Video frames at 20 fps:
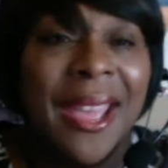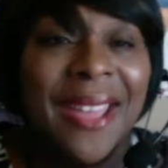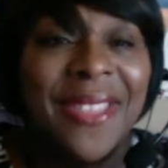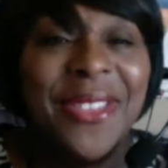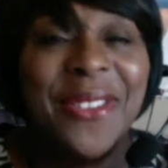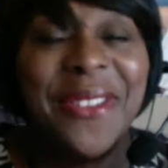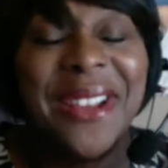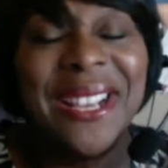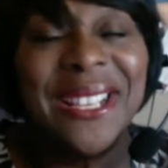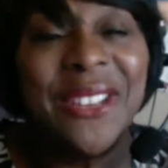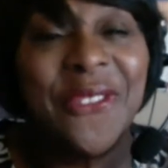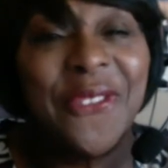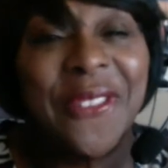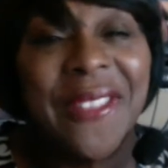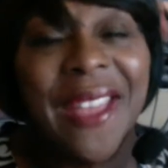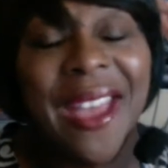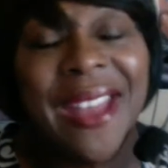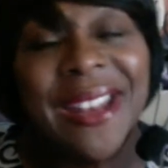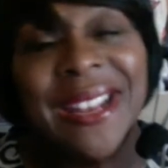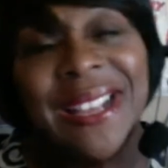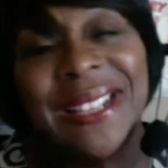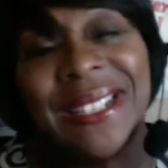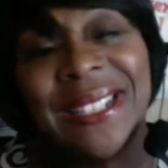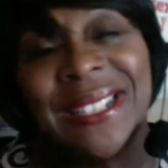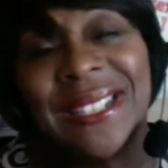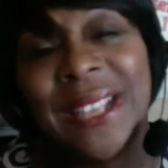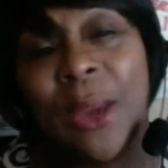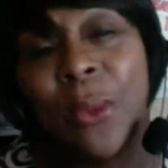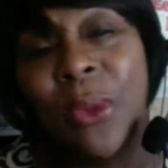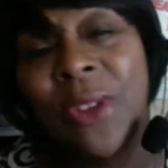The reason for that
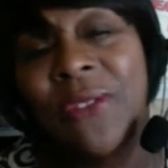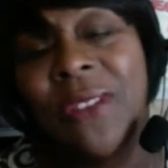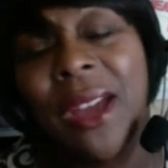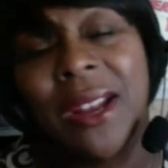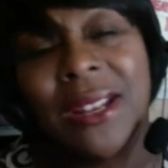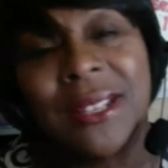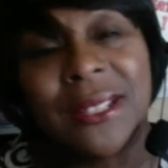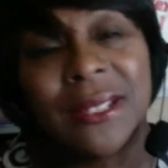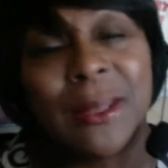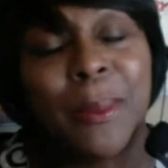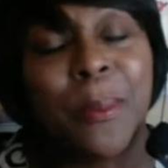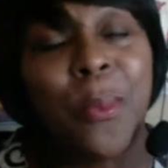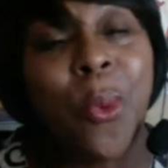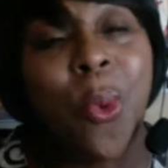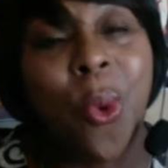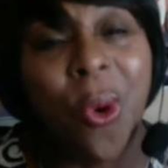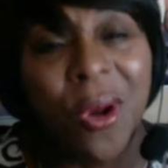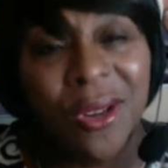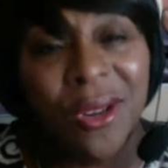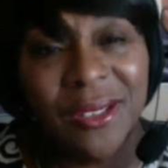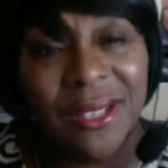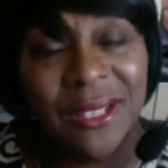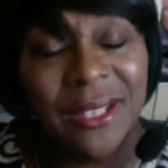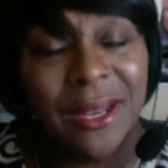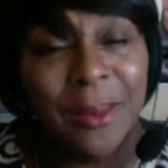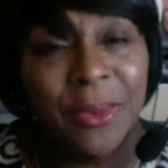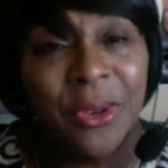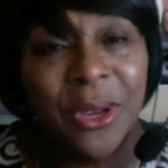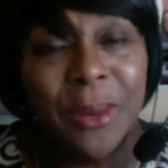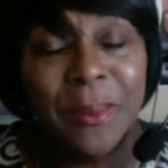is that we've got to support the
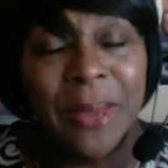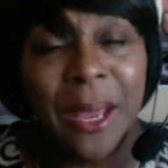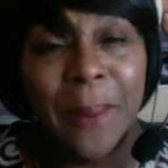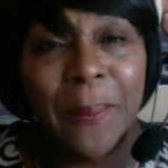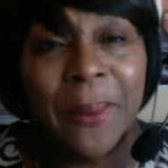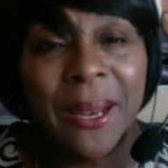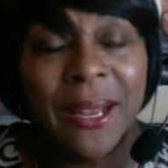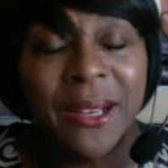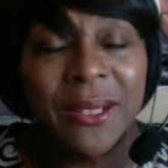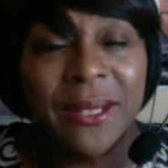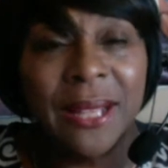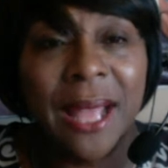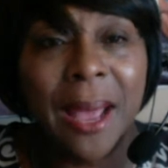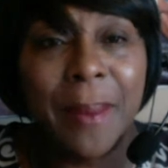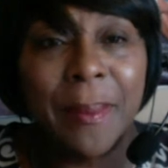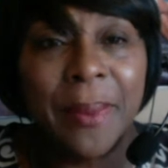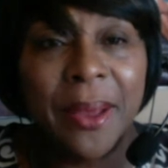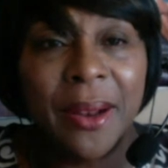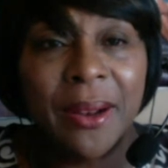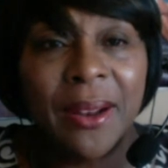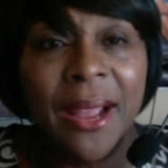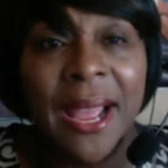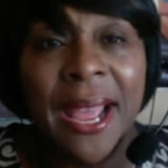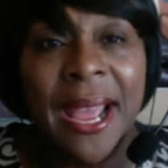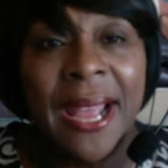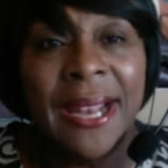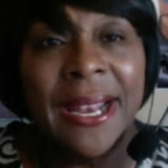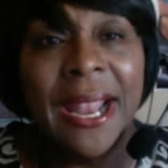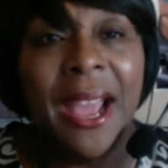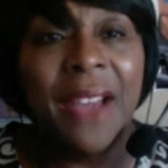WNBA players a lot better.
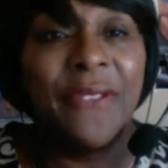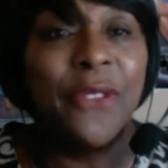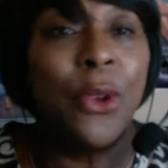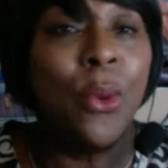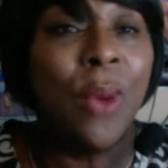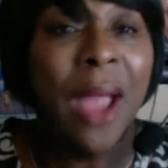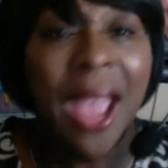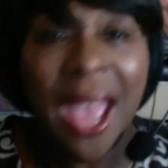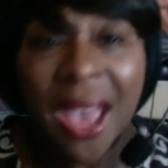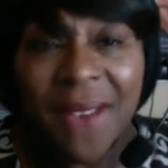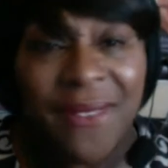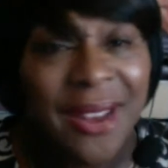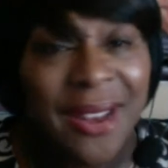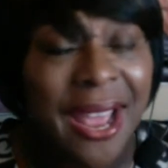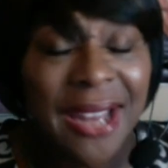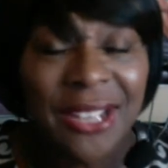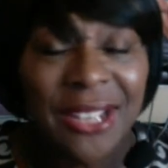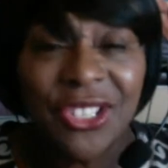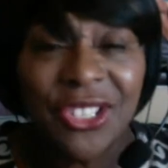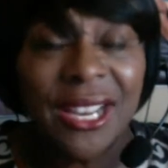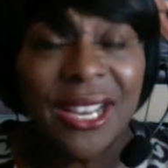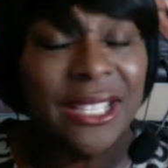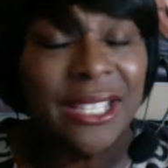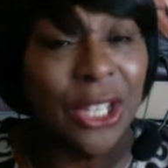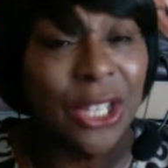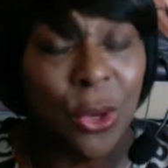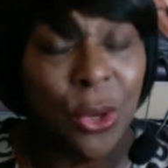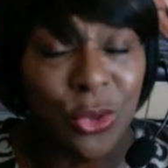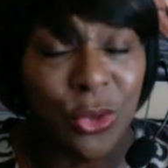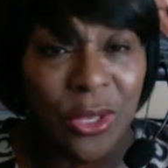Now, if you haven't had a chance
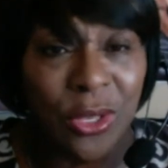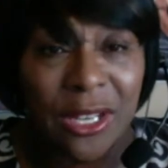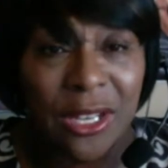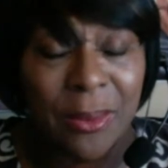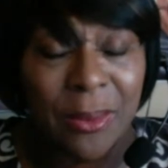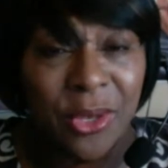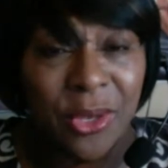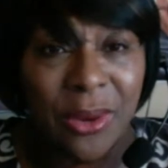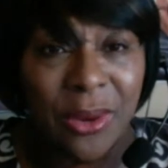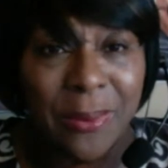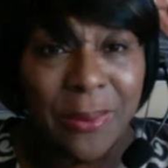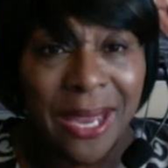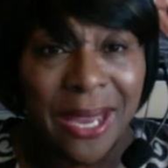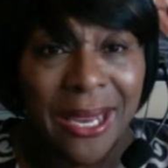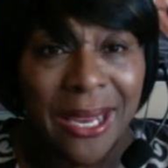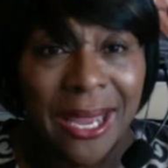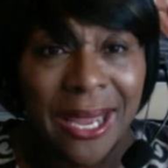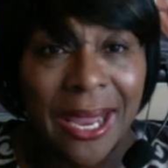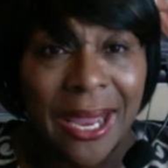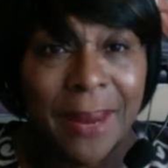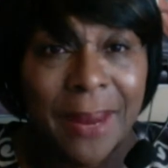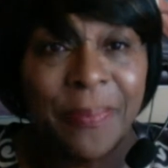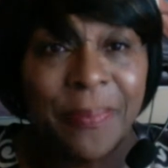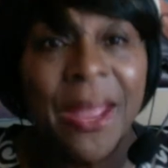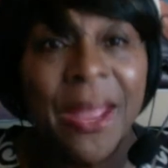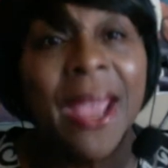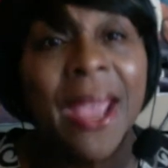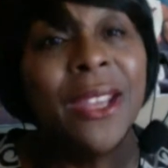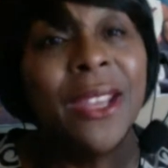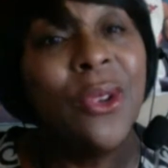to go to a WNBA game,
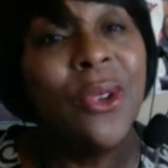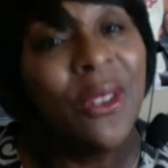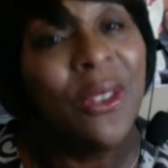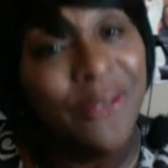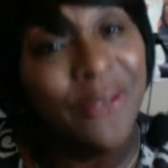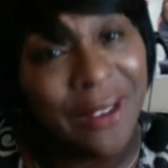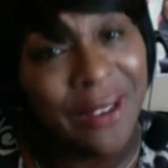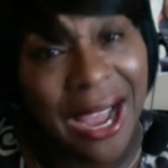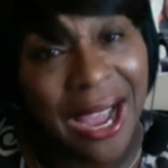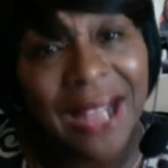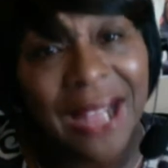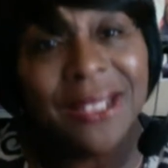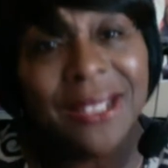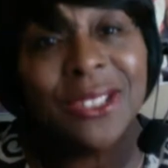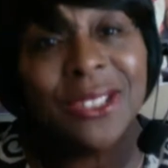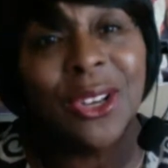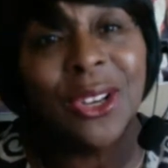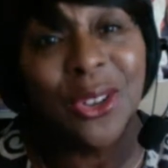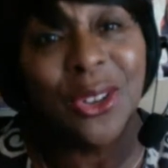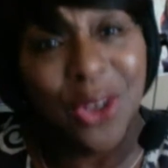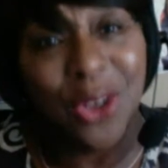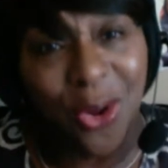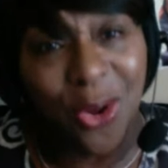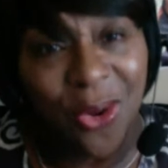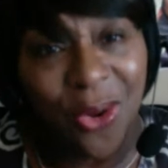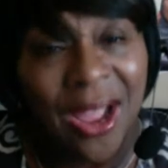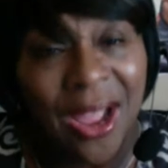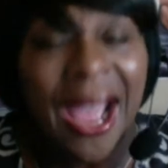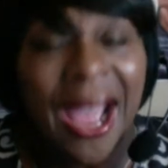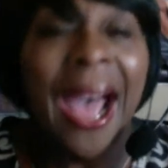you have got to go.